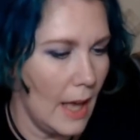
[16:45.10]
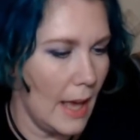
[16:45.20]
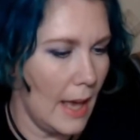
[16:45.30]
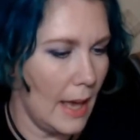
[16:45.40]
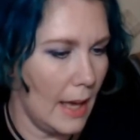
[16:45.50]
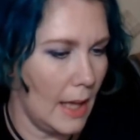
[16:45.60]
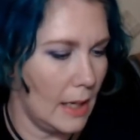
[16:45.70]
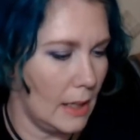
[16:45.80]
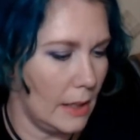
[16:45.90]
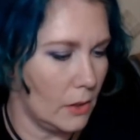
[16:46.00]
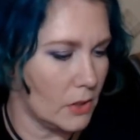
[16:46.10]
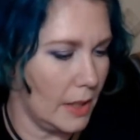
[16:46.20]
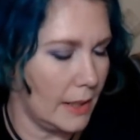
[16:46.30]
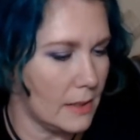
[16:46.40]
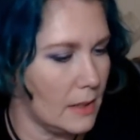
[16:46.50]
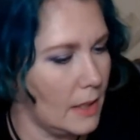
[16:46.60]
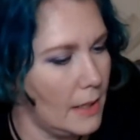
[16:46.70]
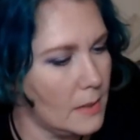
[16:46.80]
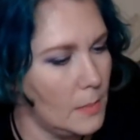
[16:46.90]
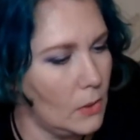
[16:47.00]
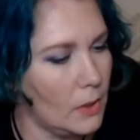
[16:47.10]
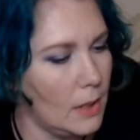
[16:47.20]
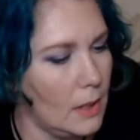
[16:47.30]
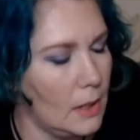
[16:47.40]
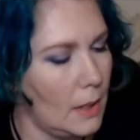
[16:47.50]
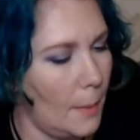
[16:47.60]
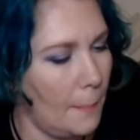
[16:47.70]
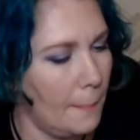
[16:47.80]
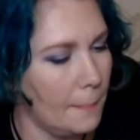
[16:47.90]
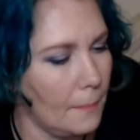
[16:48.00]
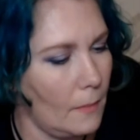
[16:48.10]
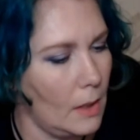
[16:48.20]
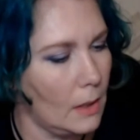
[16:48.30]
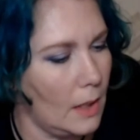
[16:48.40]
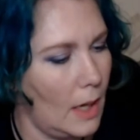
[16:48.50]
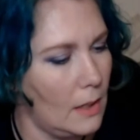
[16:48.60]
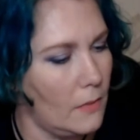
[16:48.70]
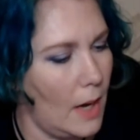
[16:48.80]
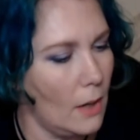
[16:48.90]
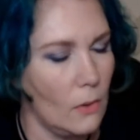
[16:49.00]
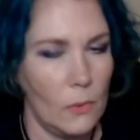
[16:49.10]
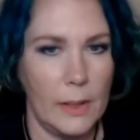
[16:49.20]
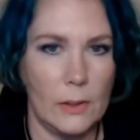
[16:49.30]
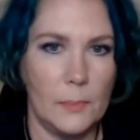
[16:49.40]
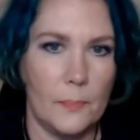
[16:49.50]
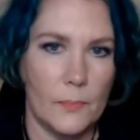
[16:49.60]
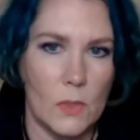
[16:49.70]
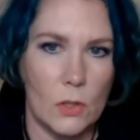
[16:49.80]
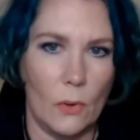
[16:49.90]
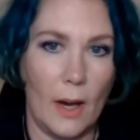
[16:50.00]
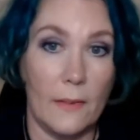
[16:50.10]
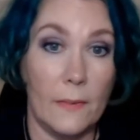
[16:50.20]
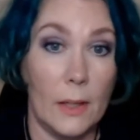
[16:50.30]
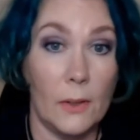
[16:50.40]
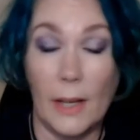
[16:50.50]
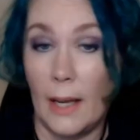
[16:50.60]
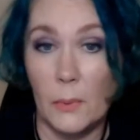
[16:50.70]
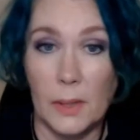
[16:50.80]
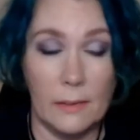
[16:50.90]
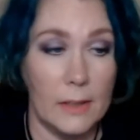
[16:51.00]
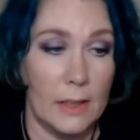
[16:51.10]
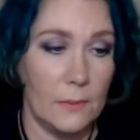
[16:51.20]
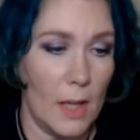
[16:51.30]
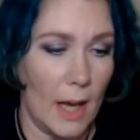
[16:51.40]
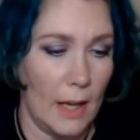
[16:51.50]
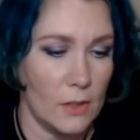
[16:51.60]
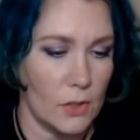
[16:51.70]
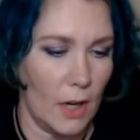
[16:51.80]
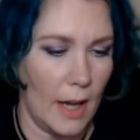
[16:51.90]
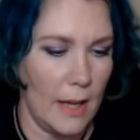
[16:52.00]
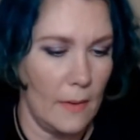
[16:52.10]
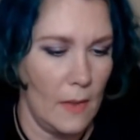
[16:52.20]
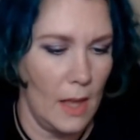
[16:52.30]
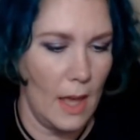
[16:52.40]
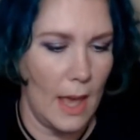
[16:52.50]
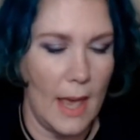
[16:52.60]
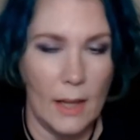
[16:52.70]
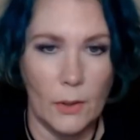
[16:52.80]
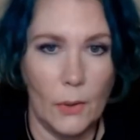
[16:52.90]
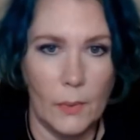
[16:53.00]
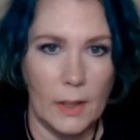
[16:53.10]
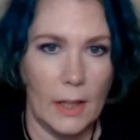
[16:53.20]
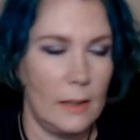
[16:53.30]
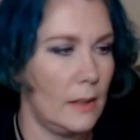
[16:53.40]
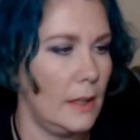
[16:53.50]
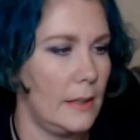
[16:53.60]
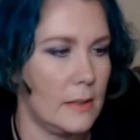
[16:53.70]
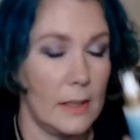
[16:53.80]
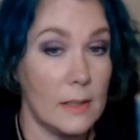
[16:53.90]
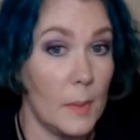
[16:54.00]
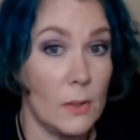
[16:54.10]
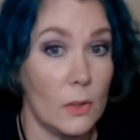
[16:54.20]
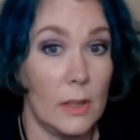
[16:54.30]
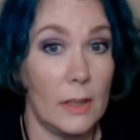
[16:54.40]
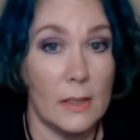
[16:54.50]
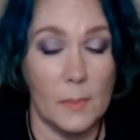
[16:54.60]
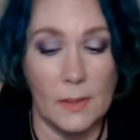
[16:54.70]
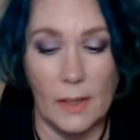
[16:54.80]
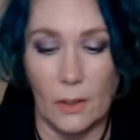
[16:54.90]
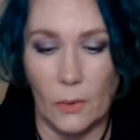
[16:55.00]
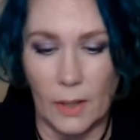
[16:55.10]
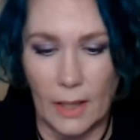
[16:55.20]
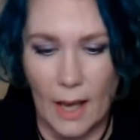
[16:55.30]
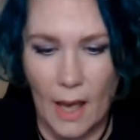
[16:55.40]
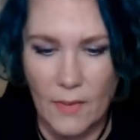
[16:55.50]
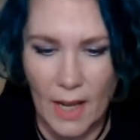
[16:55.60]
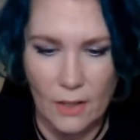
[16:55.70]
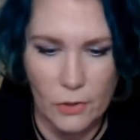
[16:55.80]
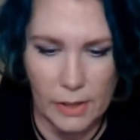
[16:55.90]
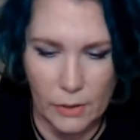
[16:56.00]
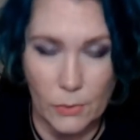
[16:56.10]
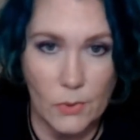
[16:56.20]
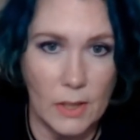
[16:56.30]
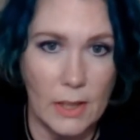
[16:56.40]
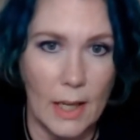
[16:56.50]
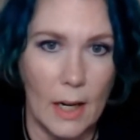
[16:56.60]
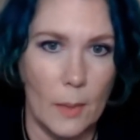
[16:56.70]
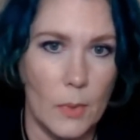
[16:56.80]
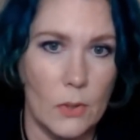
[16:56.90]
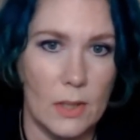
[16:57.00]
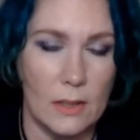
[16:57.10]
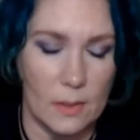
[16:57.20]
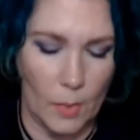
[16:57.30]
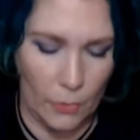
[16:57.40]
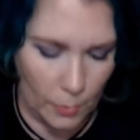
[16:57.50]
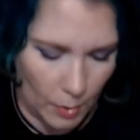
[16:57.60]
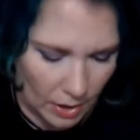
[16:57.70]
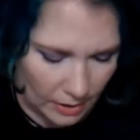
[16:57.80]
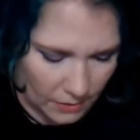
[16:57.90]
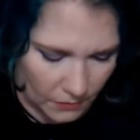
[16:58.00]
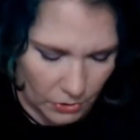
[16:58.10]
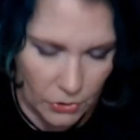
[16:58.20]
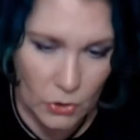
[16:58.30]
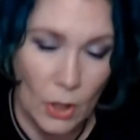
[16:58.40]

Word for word: And it looks like it's a nice milky kind of hair oil, so I figured I would give that a try. And coconut, it smells good. It smells like coconut. I haven't actually used it yet. I'm using some other products first.